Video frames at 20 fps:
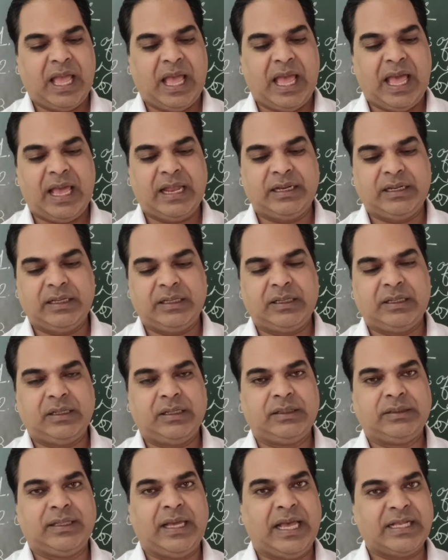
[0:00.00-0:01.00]
and
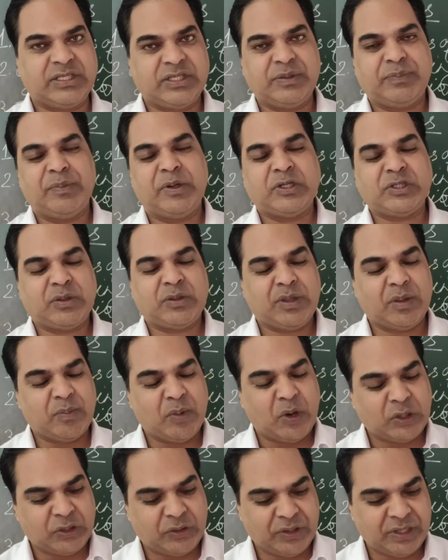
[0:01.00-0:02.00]
the achievements of the
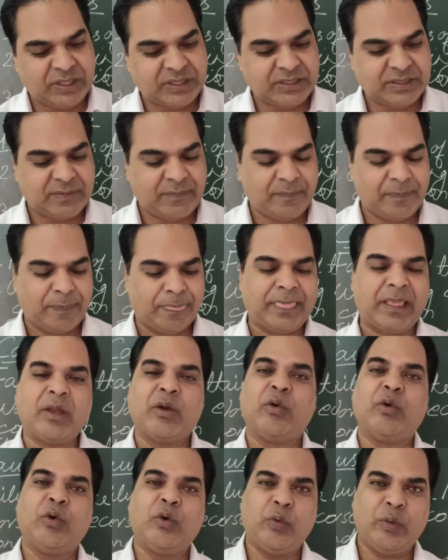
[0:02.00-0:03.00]
moderates,
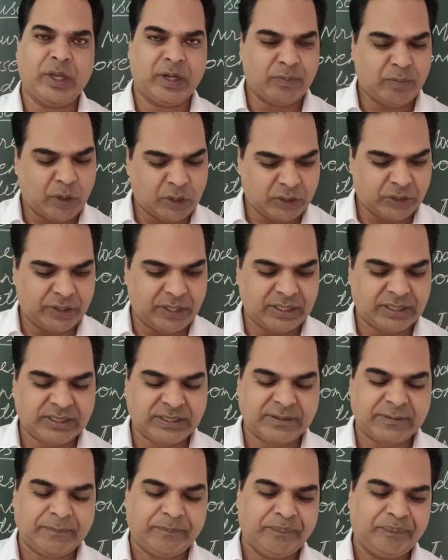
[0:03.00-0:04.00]
who were
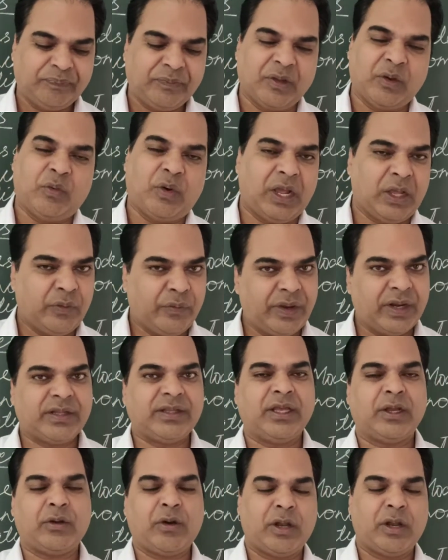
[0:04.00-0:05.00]
moderates, why were
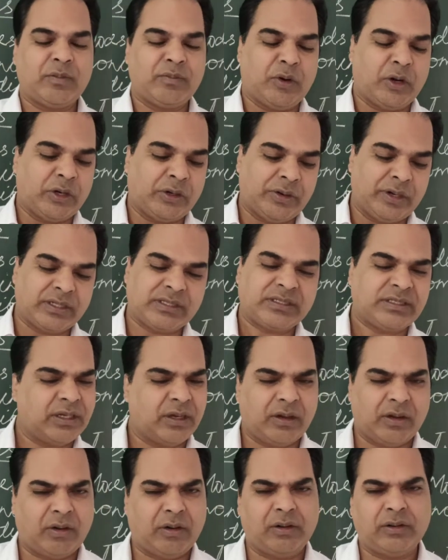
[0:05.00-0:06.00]
they called moderates,
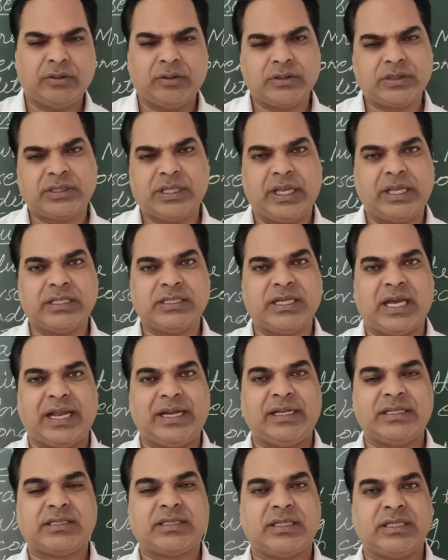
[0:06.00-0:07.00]
all those things I
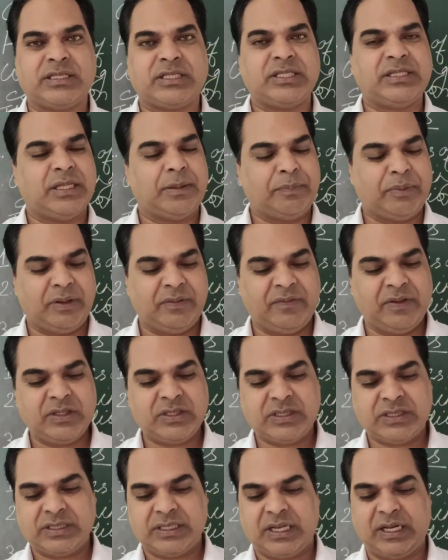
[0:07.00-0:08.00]
discussed in the
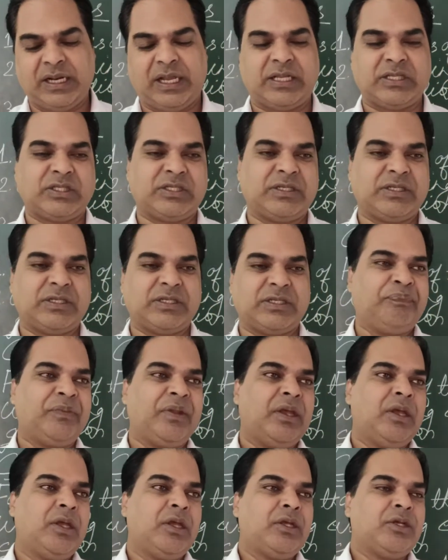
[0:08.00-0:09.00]
previous class.
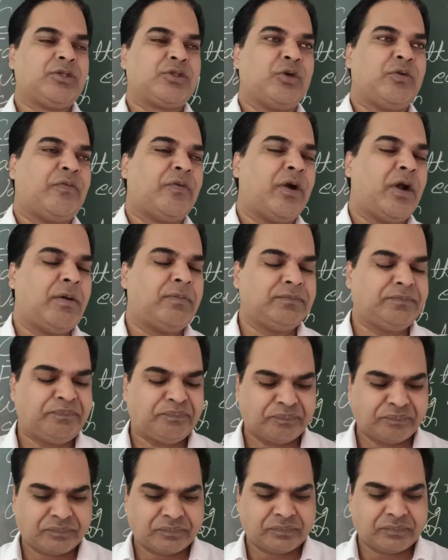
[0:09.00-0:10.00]
So from
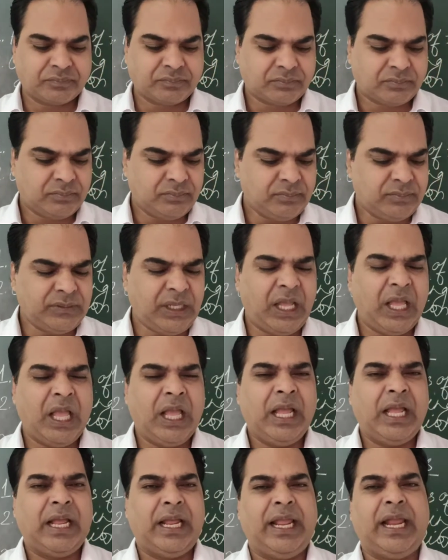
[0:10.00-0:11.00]

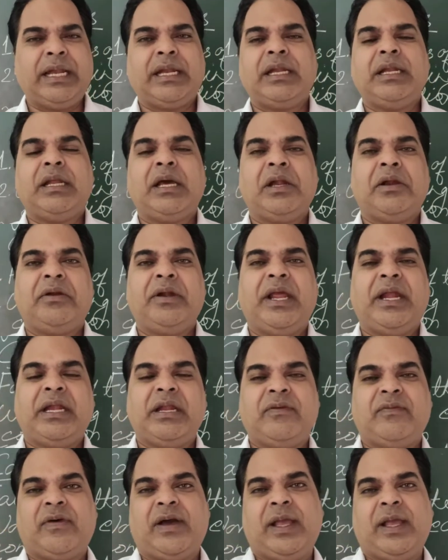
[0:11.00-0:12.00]

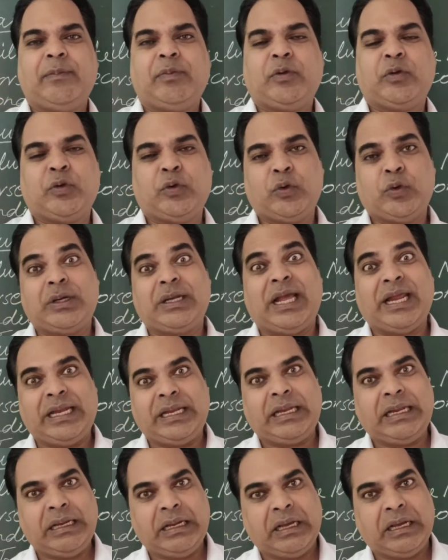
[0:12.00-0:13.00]
1885 to
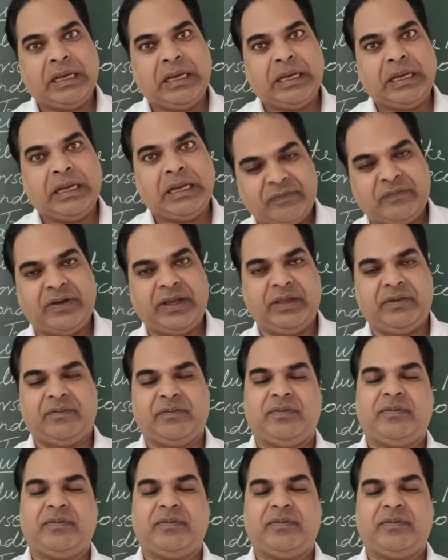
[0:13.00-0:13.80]
1905,